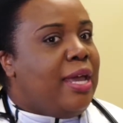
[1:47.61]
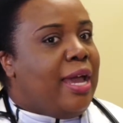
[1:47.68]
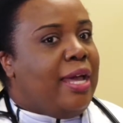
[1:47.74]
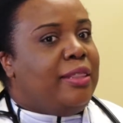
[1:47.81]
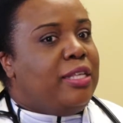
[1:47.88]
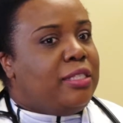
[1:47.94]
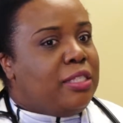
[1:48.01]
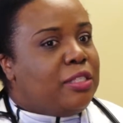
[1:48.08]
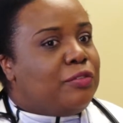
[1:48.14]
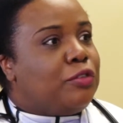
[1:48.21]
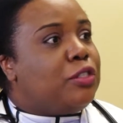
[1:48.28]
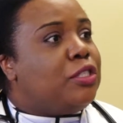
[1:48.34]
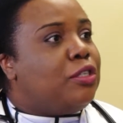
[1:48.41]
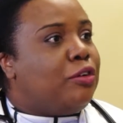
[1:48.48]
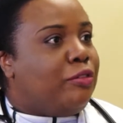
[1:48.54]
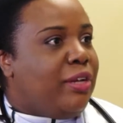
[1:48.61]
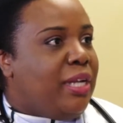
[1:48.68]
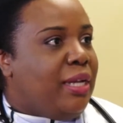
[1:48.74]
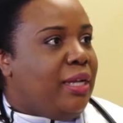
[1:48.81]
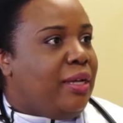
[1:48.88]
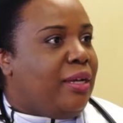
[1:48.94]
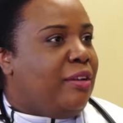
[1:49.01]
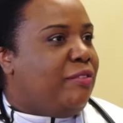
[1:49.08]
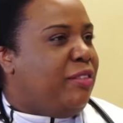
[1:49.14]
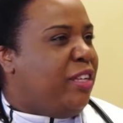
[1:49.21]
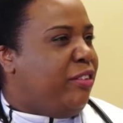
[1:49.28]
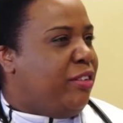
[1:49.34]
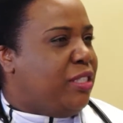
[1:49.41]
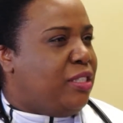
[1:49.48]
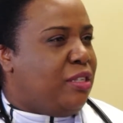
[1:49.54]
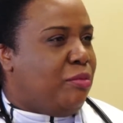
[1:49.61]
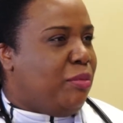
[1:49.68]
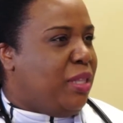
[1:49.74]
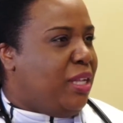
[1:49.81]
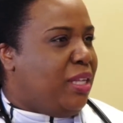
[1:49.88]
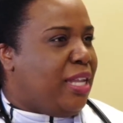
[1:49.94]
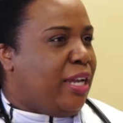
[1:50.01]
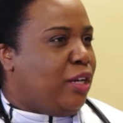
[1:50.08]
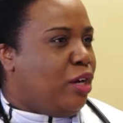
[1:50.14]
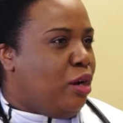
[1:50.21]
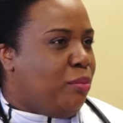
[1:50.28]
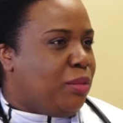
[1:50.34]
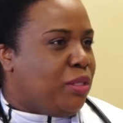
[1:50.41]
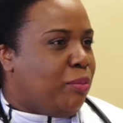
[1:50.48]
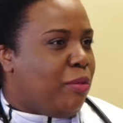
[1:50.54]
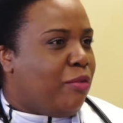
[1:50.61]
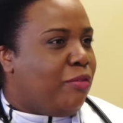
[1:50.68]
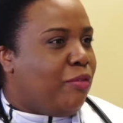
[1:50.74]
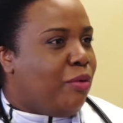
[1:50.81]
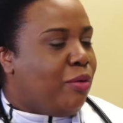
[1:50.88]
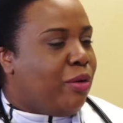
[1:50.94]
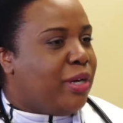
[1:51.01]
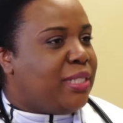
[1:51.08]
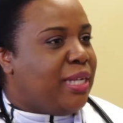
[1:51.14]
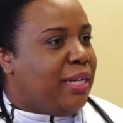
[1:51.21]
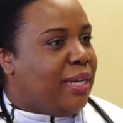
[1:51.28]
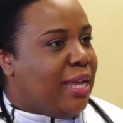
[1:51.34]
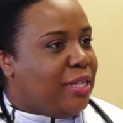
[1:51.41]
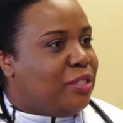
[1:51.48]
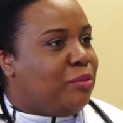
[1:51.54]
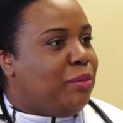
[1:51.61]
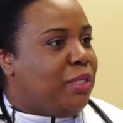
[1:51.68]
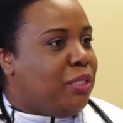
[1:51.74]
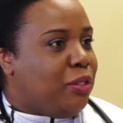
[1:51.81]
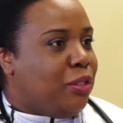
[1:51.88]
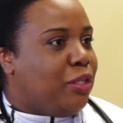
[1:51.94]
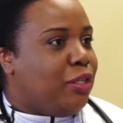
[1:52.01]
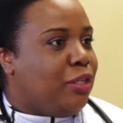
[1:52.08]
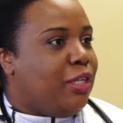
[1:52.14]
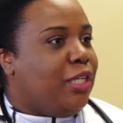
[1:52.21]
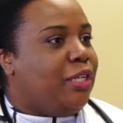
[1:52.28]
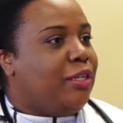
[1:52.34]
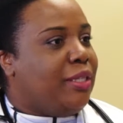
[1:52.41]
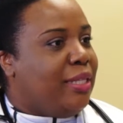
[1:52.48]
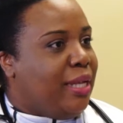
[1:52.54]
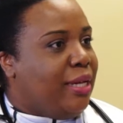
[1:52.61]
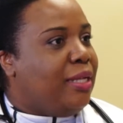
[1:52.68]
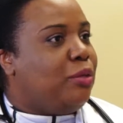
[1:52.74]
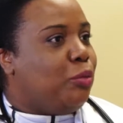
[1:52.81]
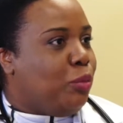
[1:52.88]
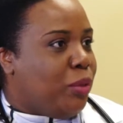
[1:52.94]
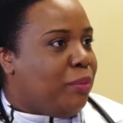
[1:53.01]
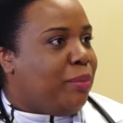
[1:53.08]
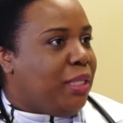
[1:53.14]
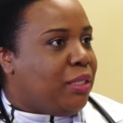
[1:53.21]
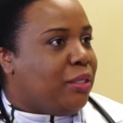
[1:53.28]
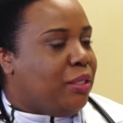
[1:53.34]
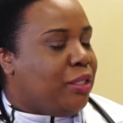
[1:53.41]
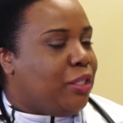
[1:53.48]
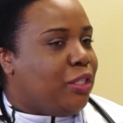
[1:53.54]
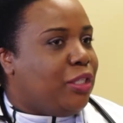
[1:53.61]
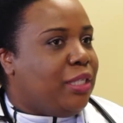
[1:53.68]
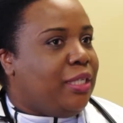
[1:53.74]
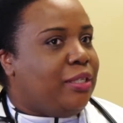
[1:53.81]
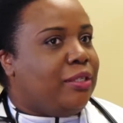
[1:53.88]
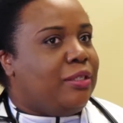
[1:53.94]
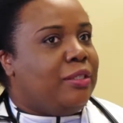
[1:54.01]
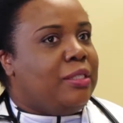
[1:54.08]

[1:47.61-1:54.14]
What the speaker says: And this is for screening. If there is something that comes up, of course, then it has to be done earlier, then it would be done earlier.